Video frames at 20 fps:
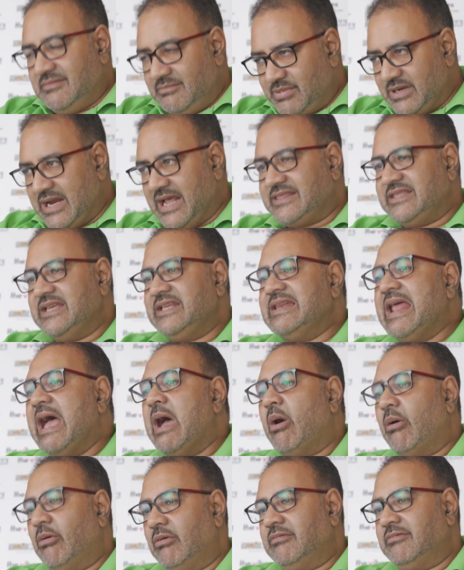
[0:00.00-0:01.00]
But I think
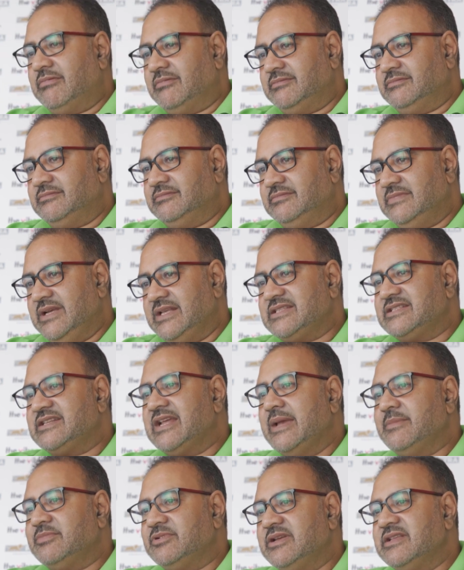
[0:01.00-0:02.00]
now it's
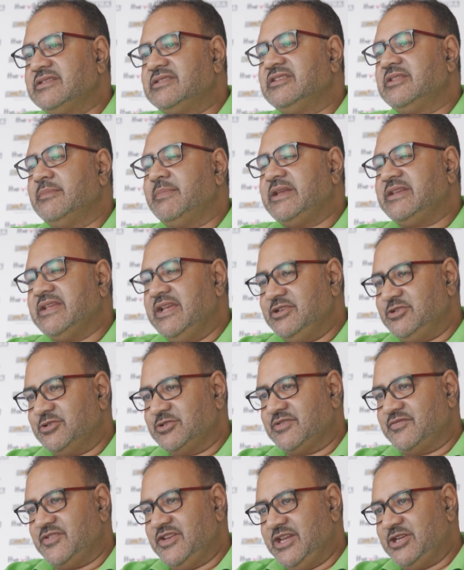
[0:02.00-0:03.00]
time to listen to the better angels
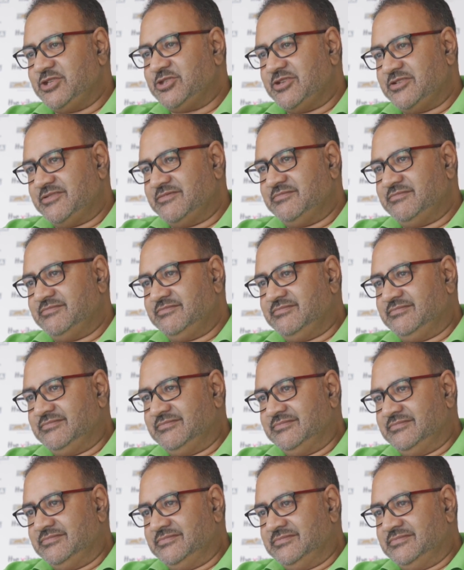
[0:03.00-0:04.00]
of your nature.
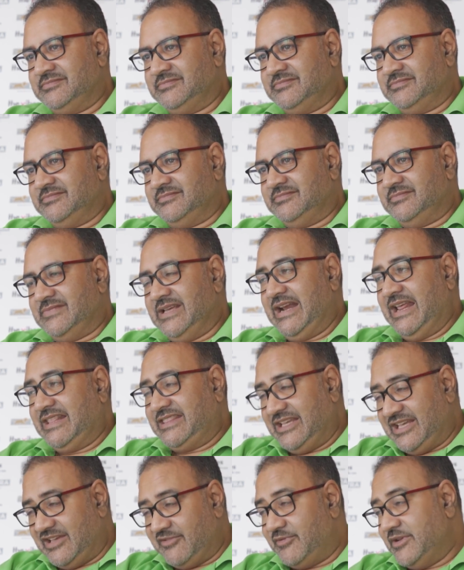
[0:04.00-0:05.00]
And I
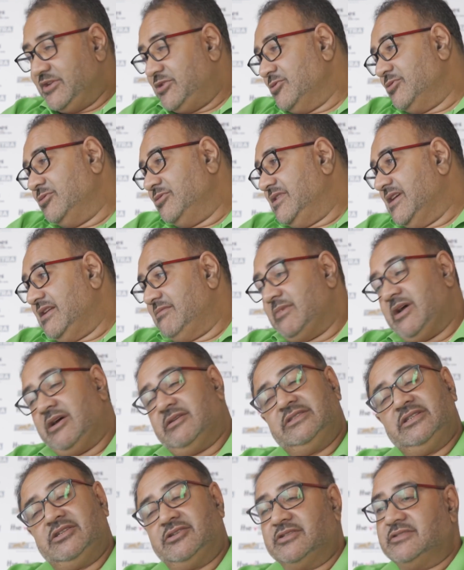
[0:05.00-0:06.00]
think if we do, then, my
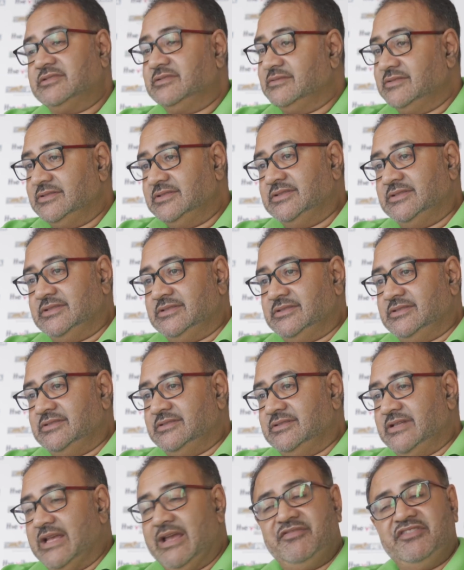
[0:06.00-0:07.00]
God,
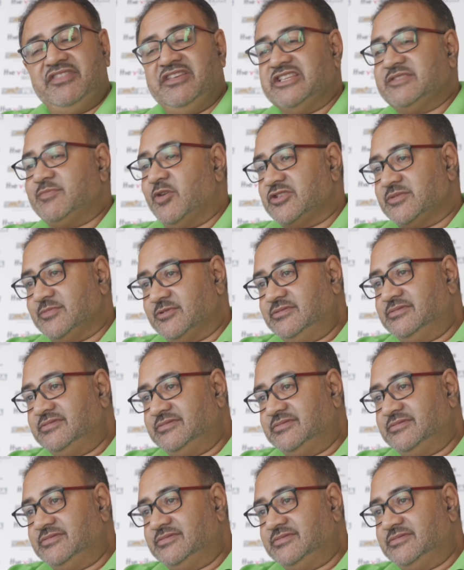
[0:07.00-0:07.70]
everything is possible.